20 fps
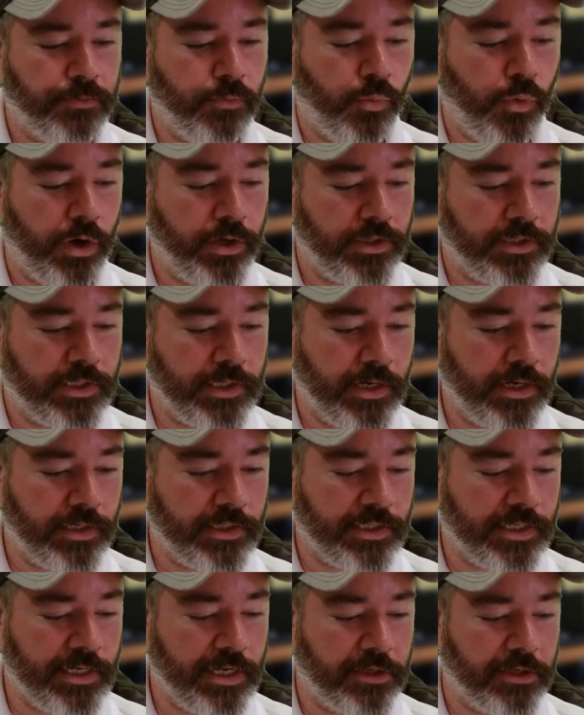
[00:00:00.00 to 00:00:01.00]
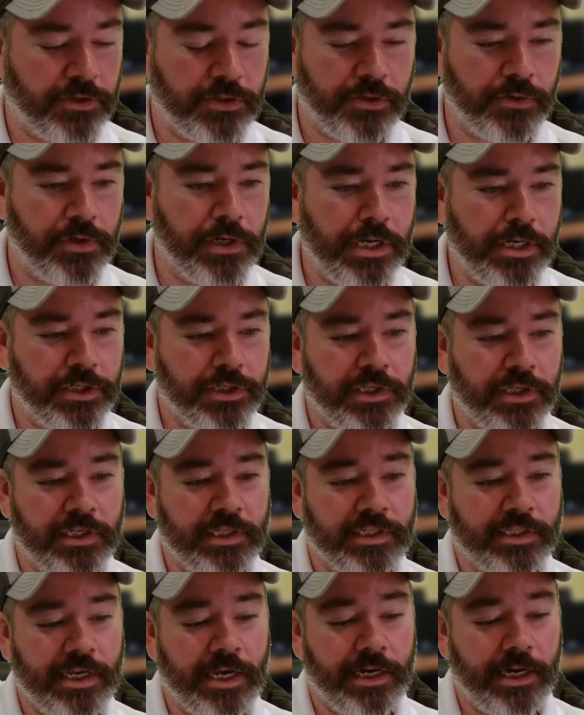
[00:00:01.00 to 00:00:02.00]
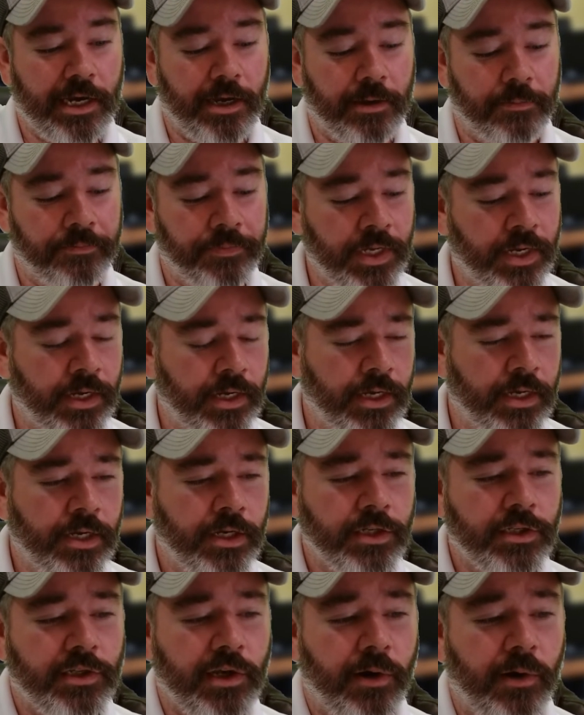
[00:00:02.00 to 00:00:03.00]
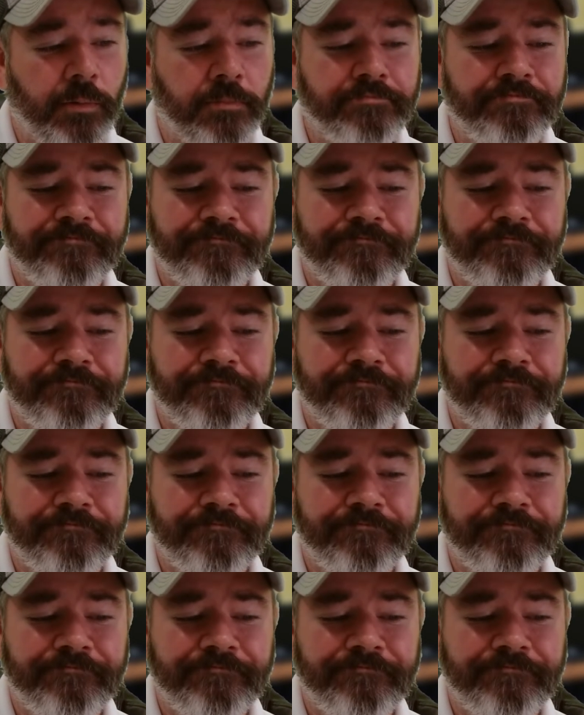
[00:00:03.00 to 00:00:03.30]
what settings you initially set up. So,